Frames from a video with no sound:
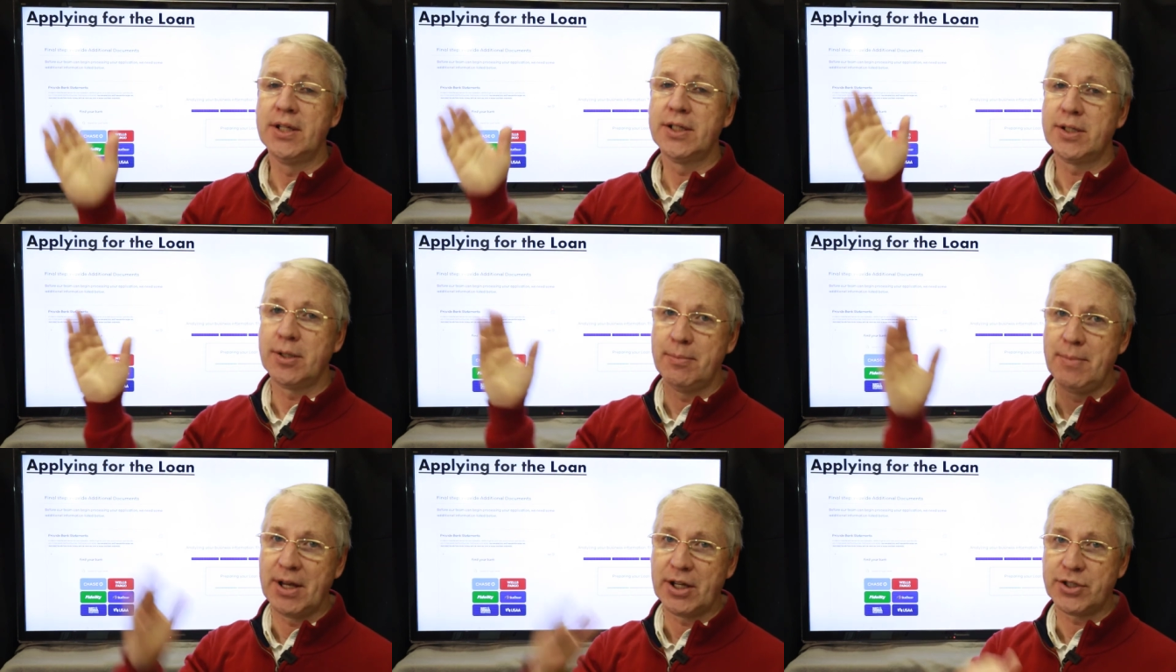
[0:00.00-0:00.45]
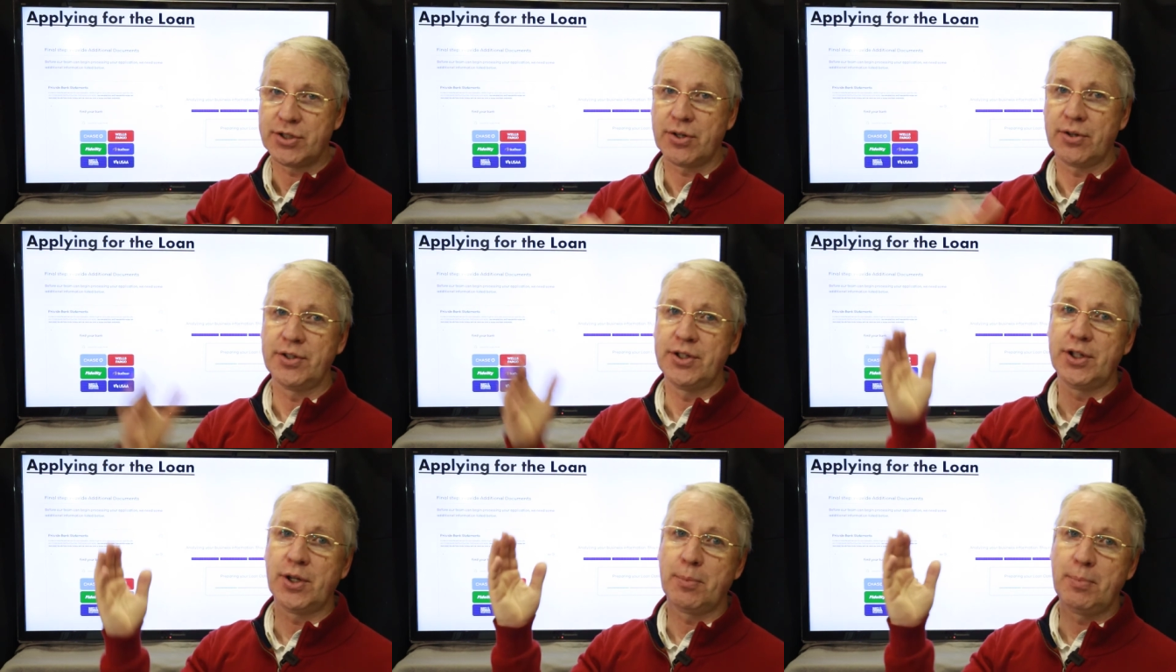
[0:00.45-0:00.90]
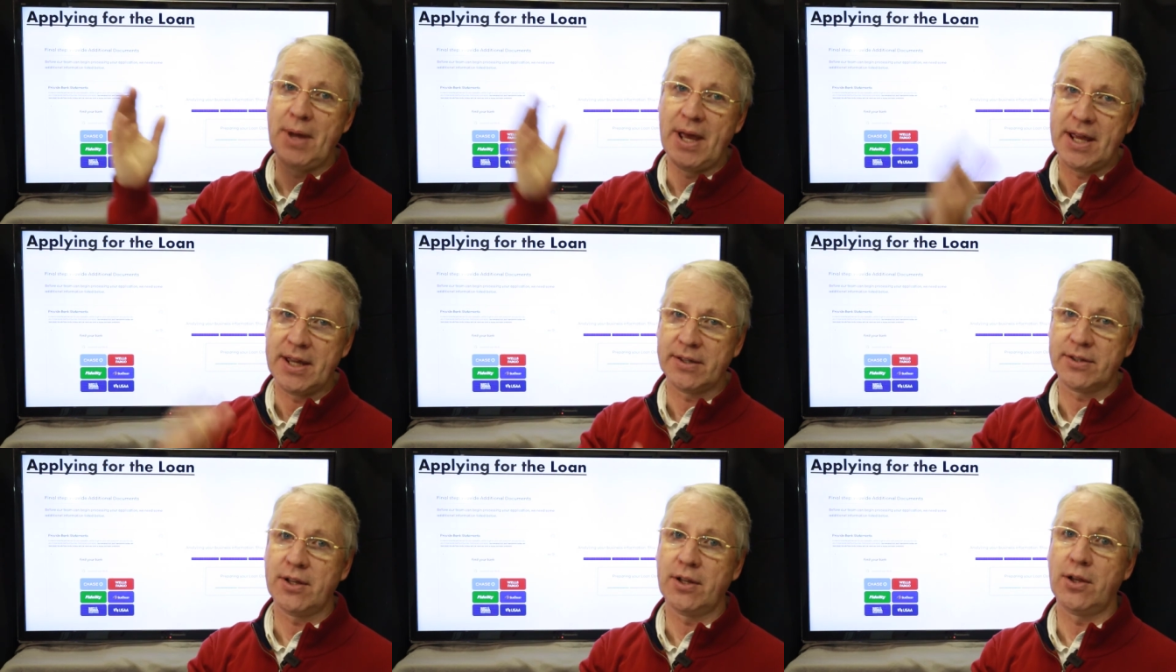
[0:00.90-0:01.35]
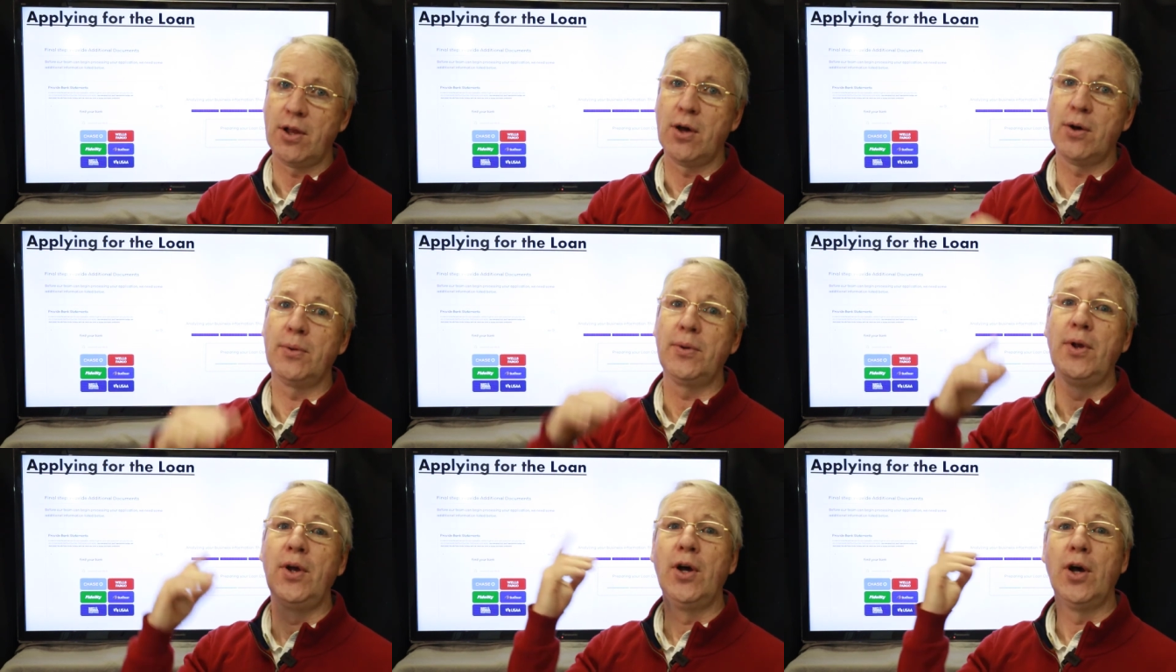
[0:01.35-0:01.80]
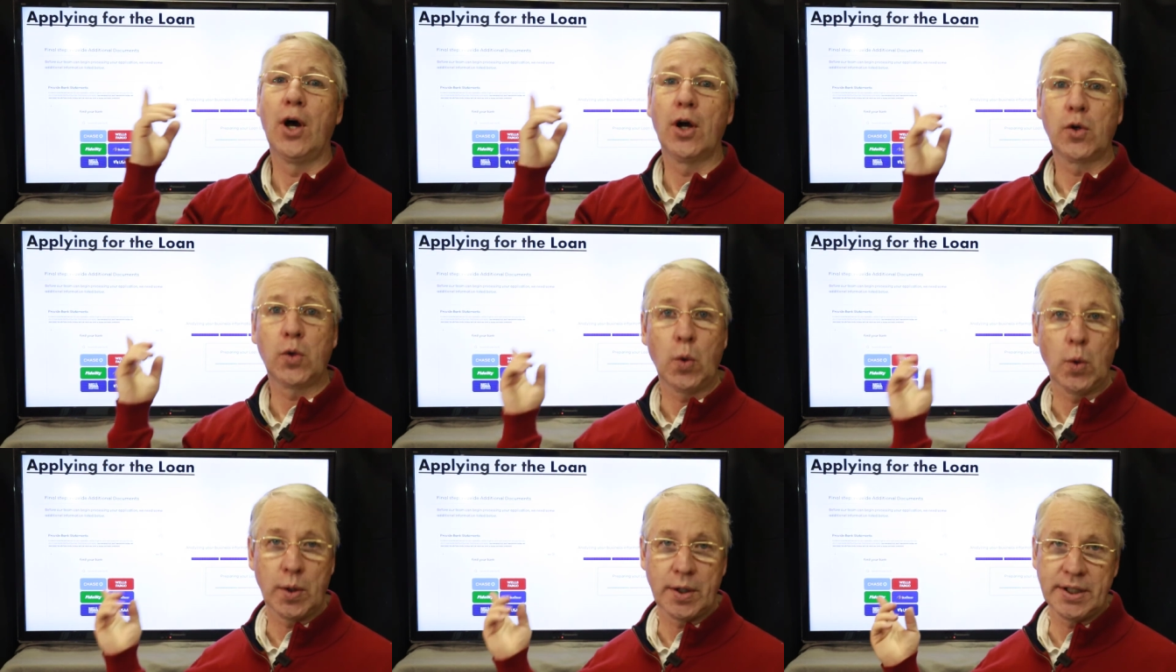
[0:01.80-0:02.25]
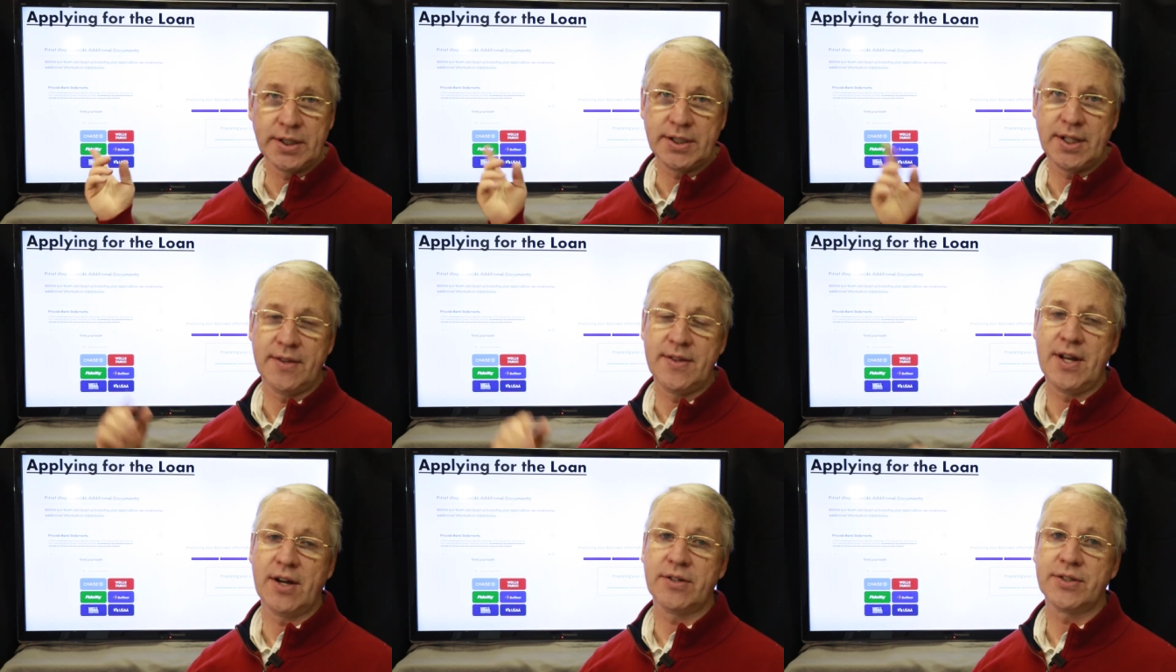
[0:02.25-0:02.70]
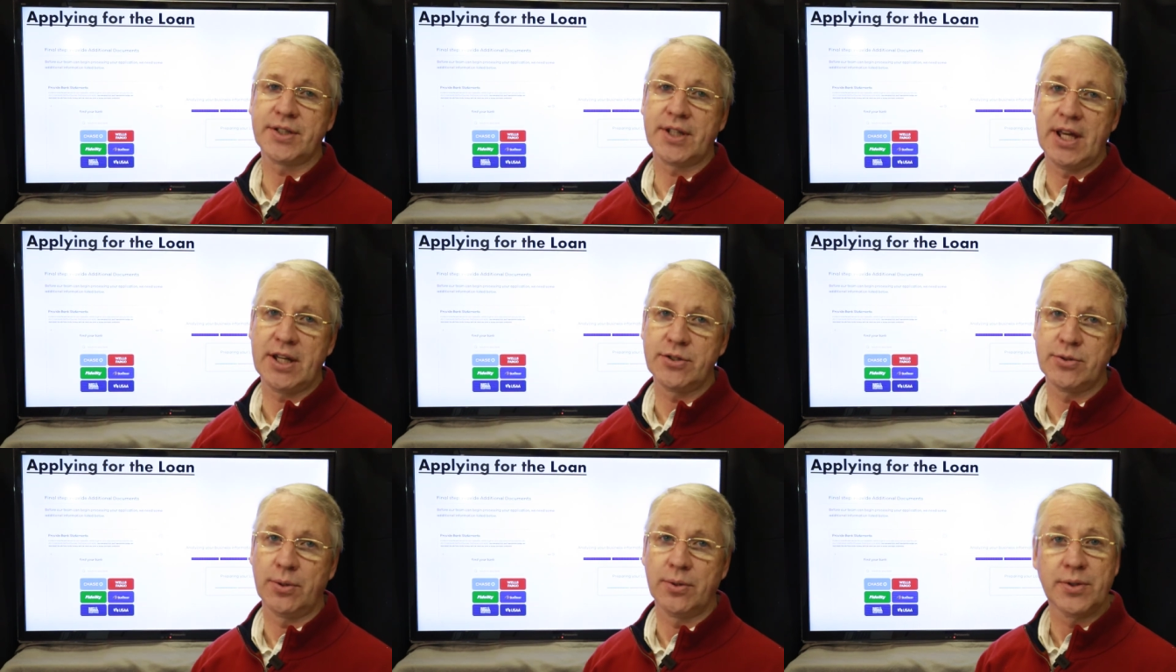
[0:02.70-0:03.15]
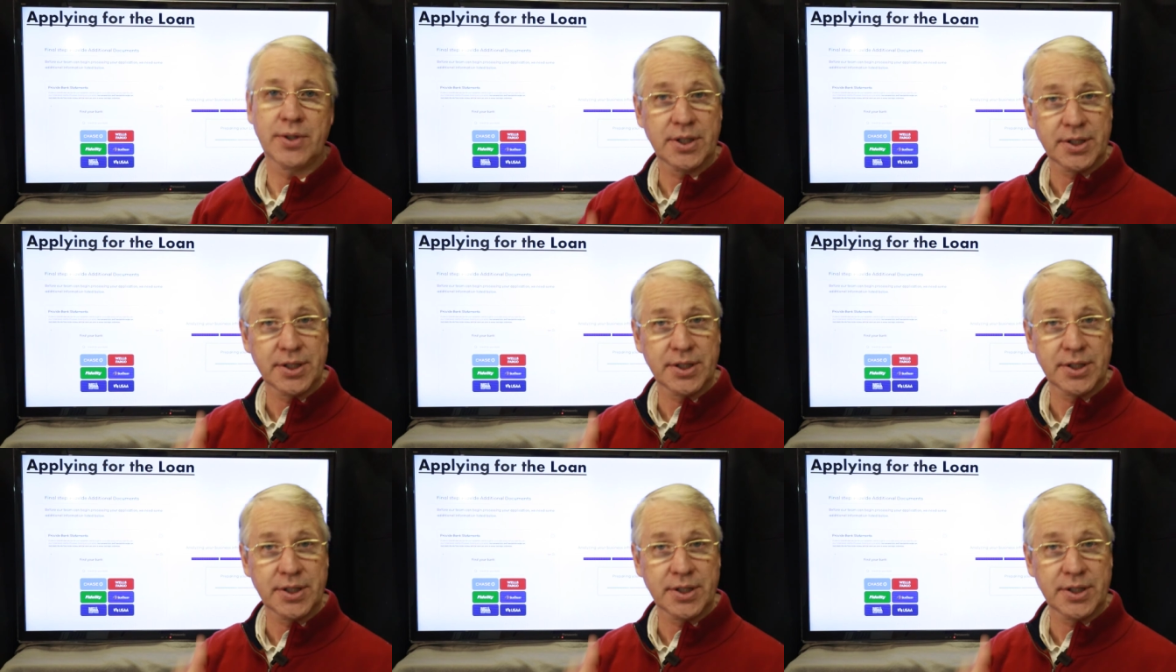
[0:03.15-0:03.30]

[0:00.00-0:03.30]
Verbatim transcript: to make sure that you're paying the loan according to their schedule,